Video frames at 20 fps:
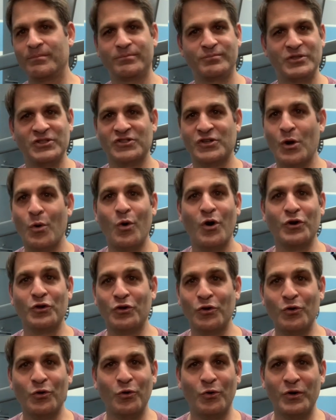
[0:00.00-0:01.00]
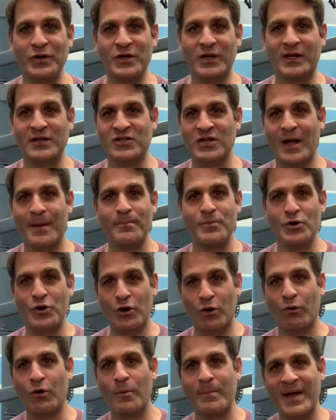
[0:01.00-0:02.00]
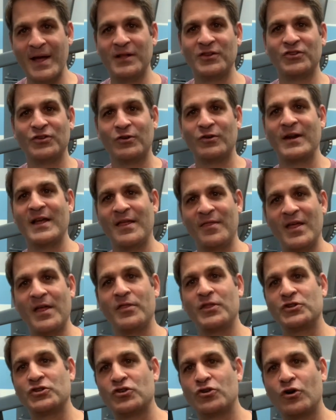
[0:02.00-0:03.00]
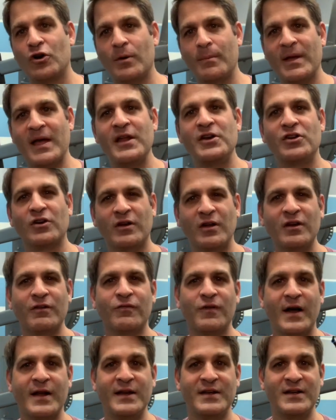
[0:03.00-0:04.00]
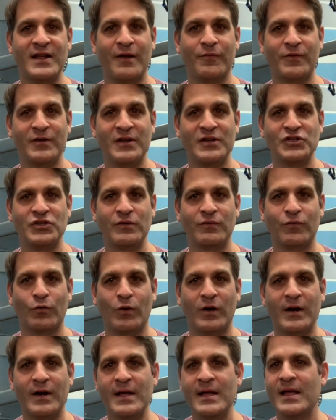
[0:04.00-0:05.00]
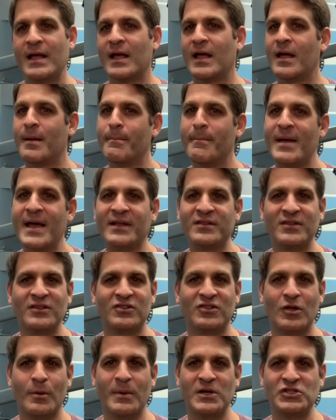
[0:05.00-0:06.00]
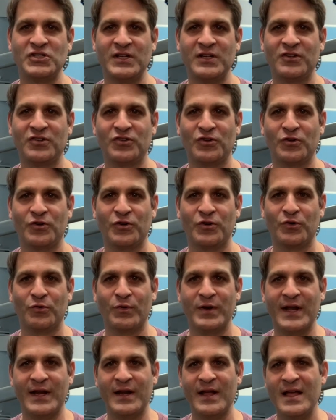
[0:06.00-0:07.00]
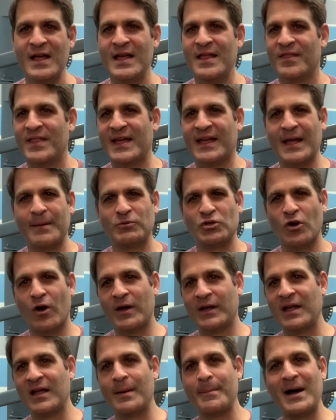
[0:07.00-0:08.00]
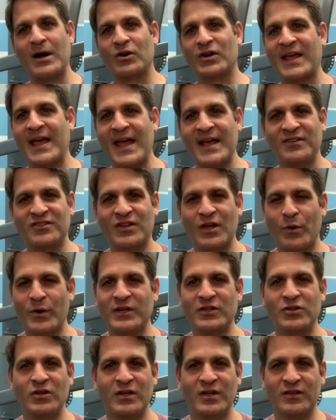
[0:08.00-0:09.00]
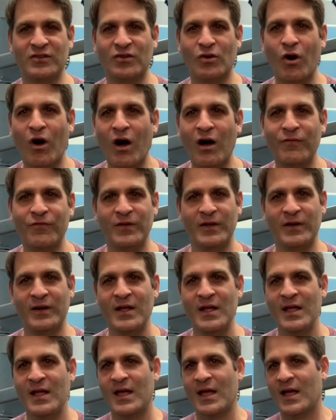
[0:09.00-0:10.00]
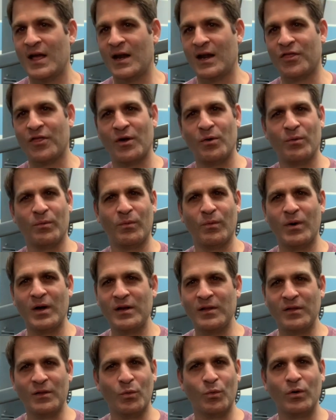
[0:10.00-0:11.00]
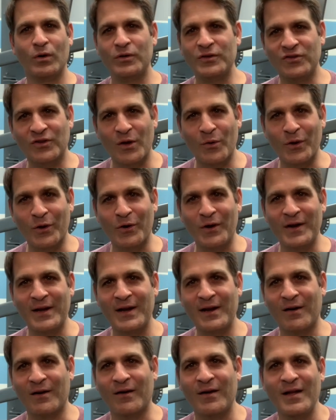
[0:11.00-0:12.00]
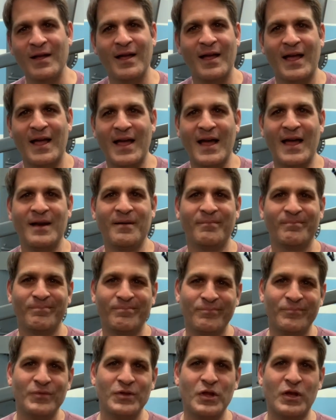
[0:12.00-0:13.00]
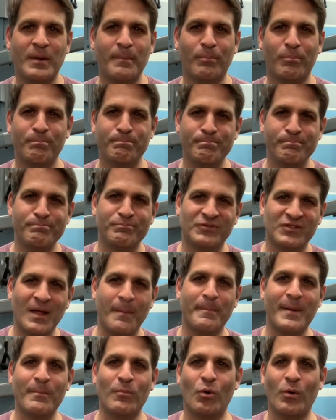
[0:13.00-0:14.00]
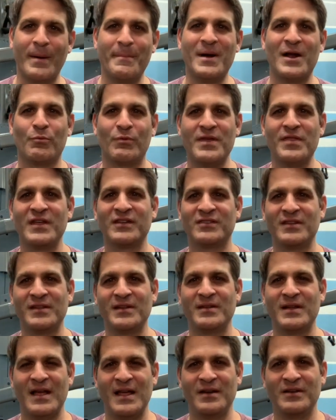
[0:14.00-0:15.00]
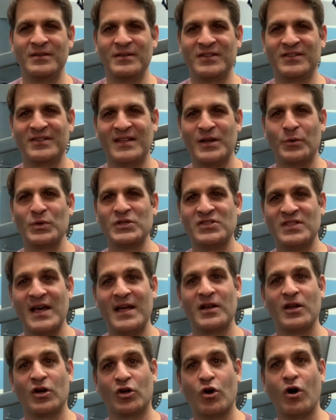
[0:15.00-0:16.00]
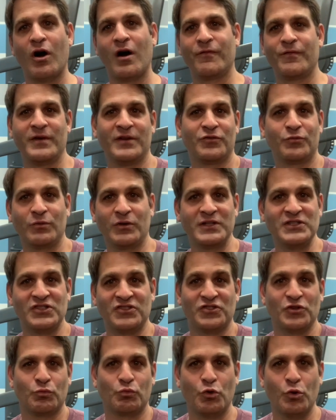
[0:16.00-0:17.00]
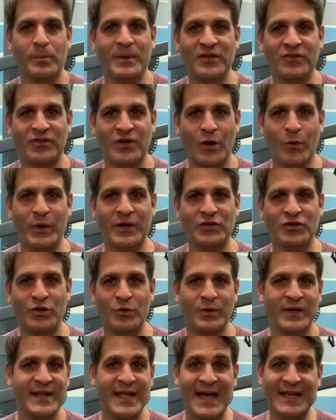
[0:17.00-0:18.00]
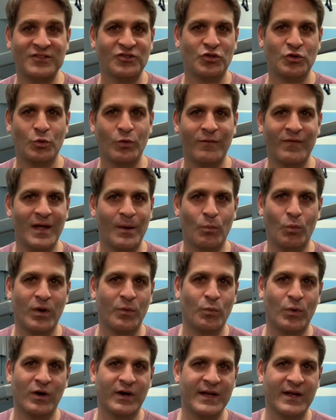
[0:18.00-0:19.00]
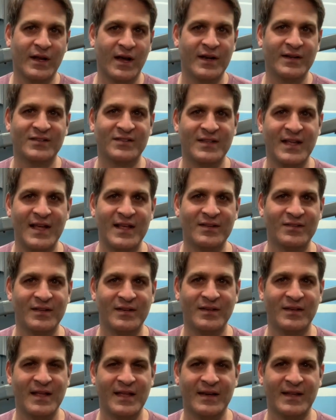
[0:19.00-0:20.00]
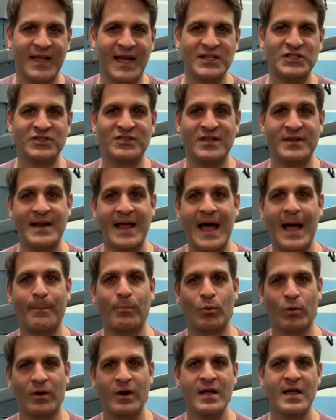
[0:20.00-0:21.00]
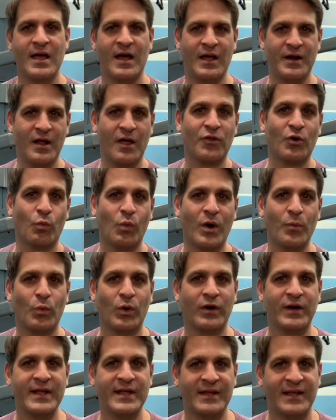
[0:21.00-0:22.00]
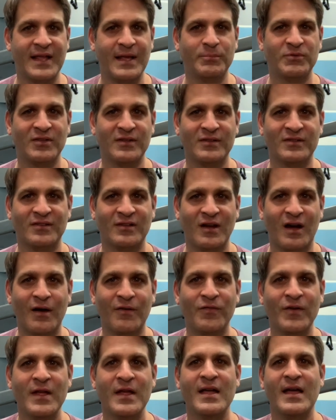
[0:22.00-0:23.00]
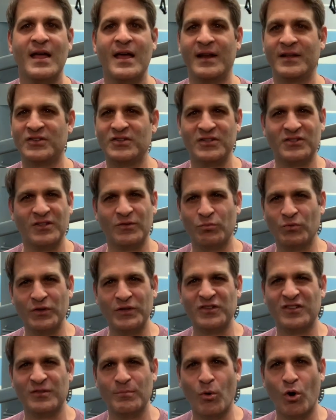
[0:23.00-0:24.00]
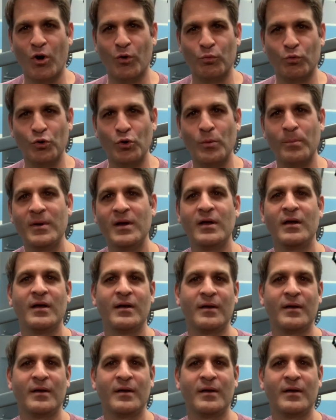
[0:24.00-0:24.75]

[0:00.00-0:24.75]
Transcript: just go on Google and you can type Neuromancer and then the term and you're going to find a definition for it. It makes it so much easier to read. They kept talking about Case going to his coffin, and I thought, what in the world is going on here? And you could, some people might read this and distinguish that a coffin is really just a room he's going to, and he has two of them, one where he kind of stays and catches a nap, or another one where he keeps his stuff, and it's just a really small room.